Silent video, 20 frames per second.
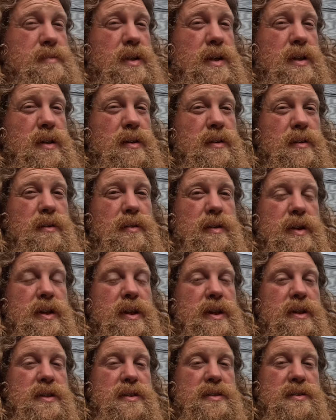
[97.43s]
I don't know. I
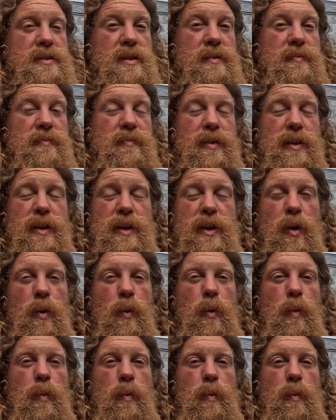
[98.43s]
need to sleep for like
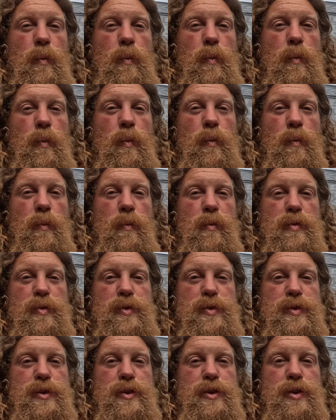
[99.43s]
a
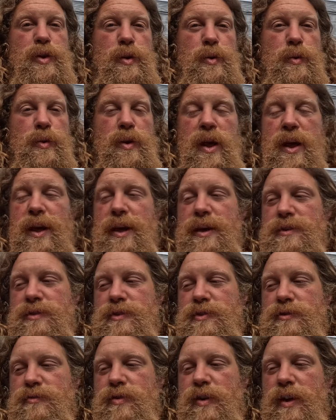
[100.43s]
two
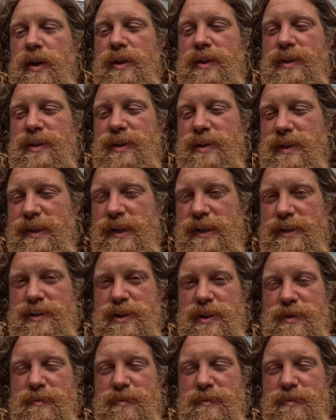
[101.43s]
days straight and catch